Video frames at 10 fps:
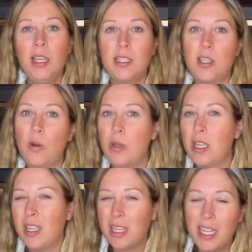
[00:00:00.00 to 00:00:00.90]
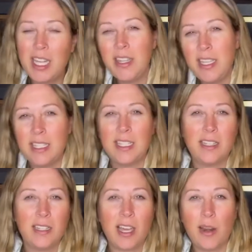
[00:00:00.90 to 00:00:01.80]
So in these
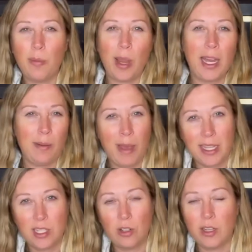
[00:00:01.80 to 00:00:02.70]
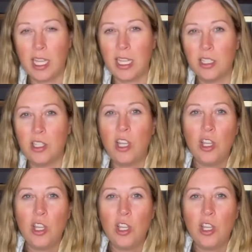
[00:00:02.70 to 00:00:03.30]
kind of brand ambassador gigs,